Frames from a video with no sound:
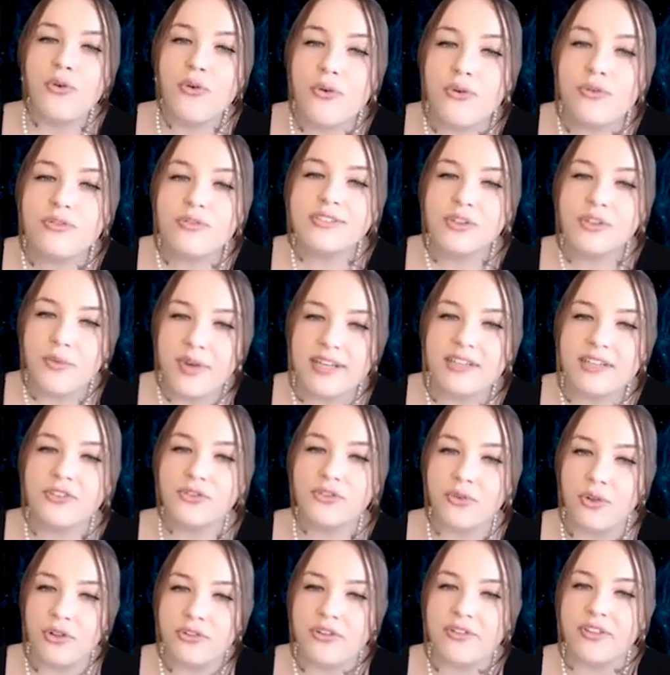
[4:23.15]
Who's going to
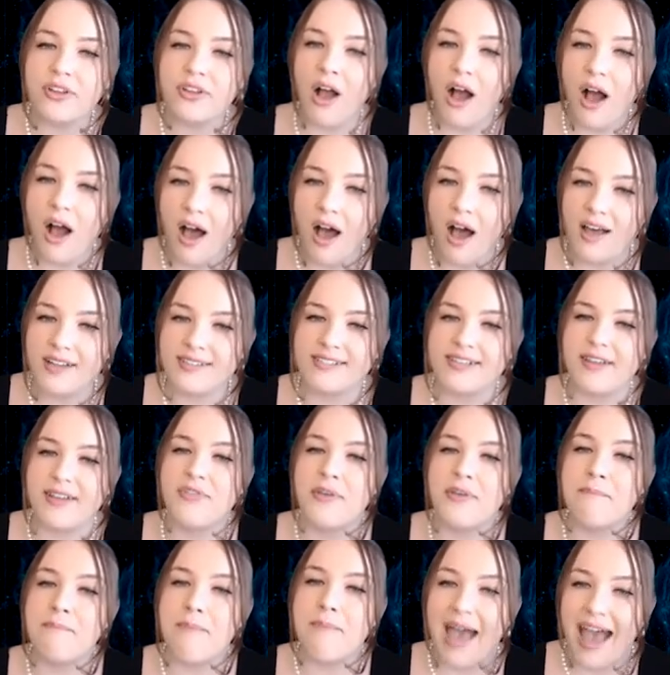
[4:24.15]
shoulder the cost
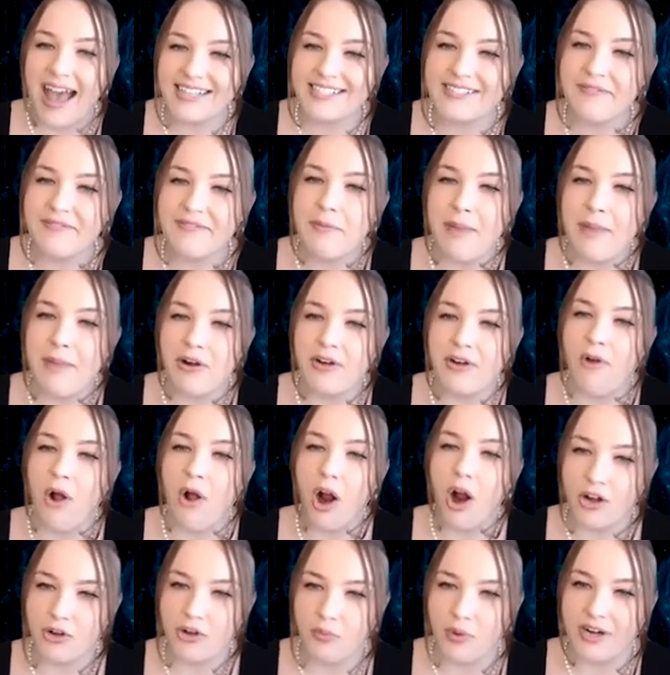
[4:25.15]
of the massive amount of
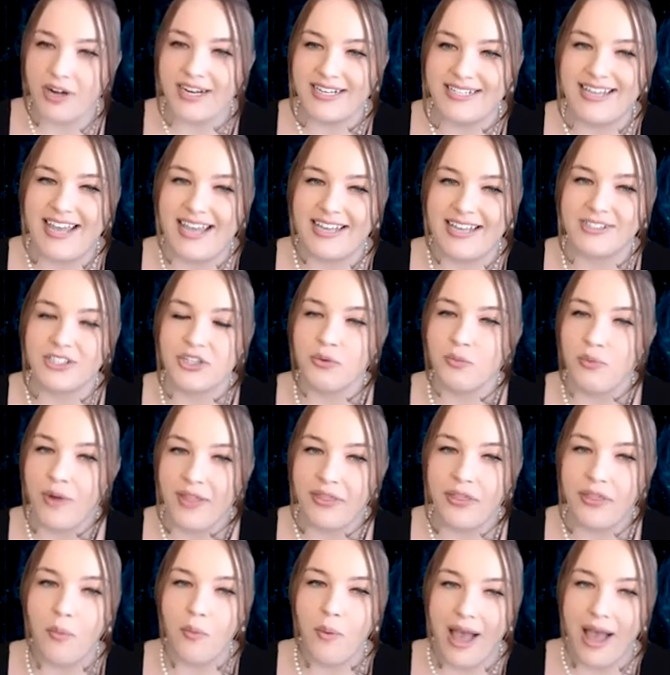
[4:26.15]
hardware it takes to
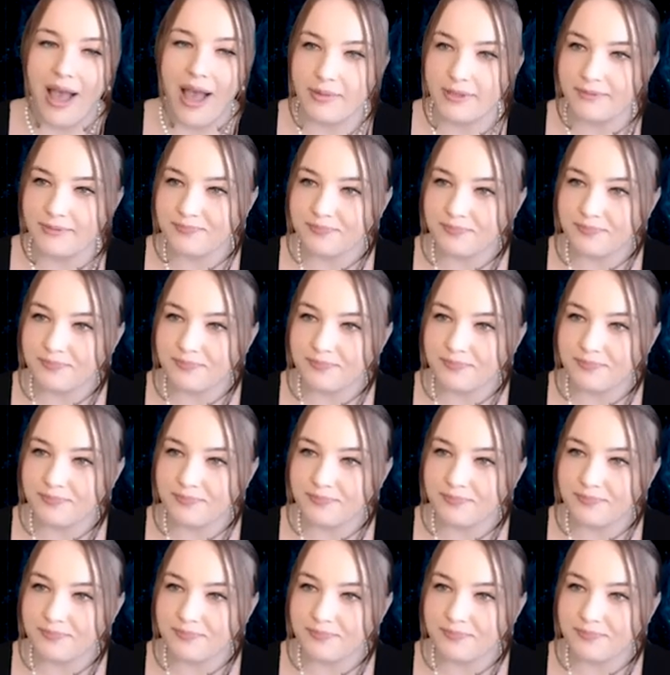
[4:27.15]
run the web?